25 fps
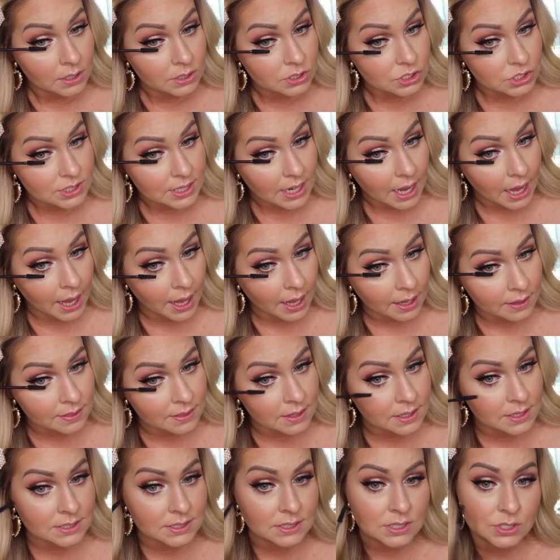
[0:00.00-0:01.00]
Just
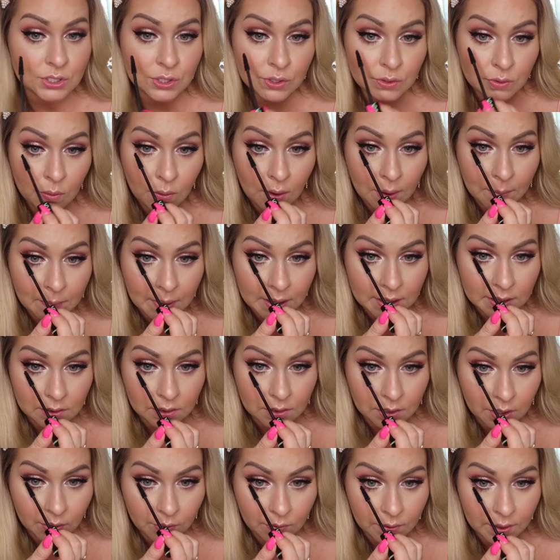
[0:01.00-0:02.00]
add this to my
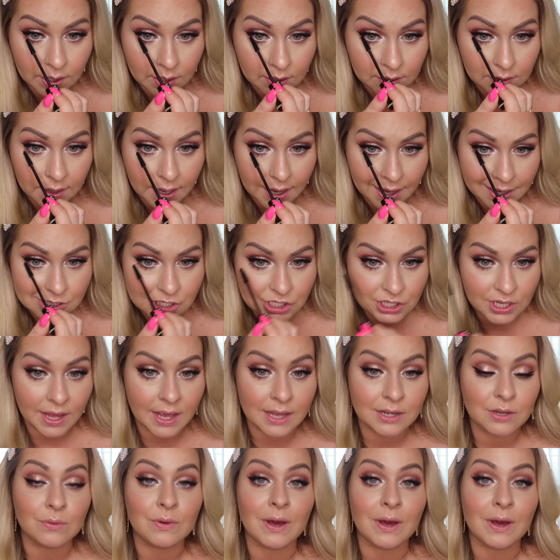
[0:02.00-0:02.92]
lower lash line.